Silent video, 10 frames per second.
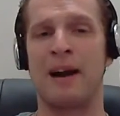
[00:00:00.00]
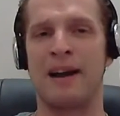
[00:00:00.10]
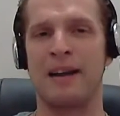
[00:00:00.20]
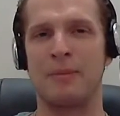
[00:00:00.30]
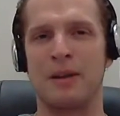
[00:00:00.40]

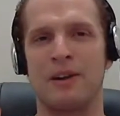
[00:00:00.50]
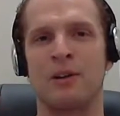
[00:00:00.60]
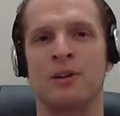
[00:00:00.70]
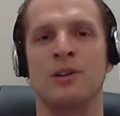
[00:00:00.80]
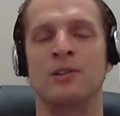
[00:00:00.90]
I am
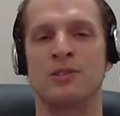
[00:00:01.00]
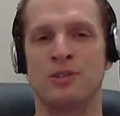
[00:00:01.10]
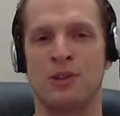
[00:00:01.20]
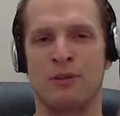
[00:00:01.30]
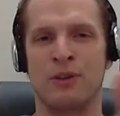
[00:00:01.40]
here to
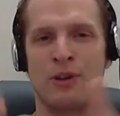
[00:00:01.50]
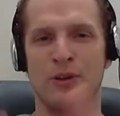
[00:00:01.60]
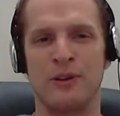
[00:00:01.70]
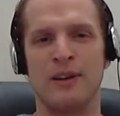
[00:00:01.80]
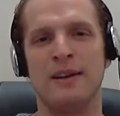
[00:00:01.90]
serve
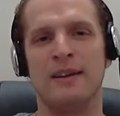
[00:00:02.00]
you